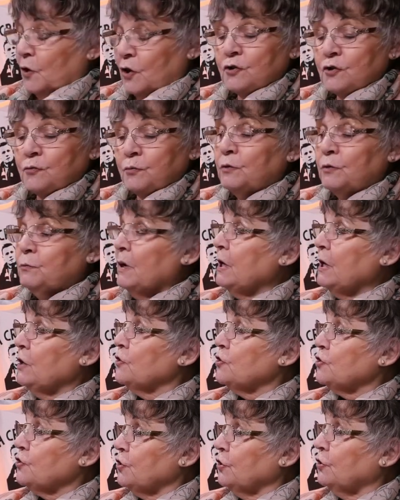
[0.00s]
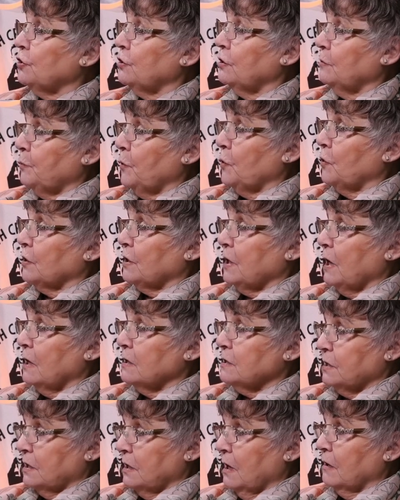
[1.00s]
Because when we used to do the
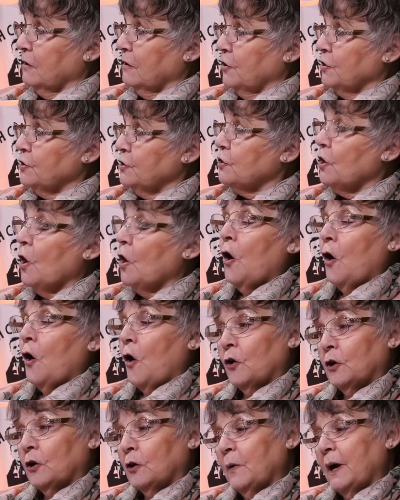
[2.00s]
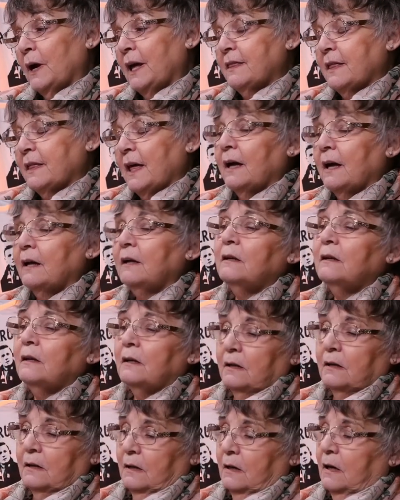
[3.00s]
podcast in our house on a wee thing,
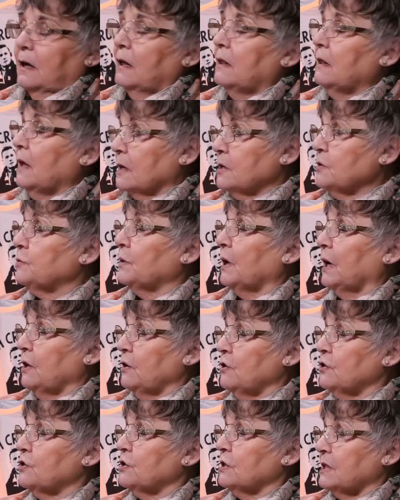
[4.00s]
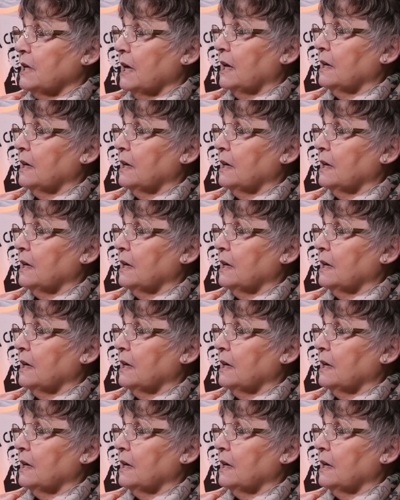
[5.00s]
that's what I used to say.